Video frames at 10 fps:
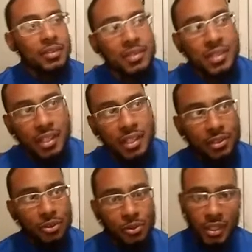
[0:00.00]
say
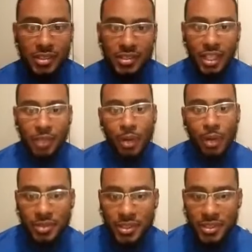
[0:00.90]
unique selling
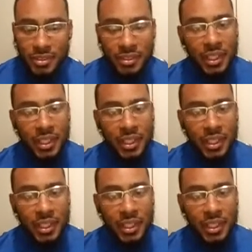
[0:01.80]
proposition.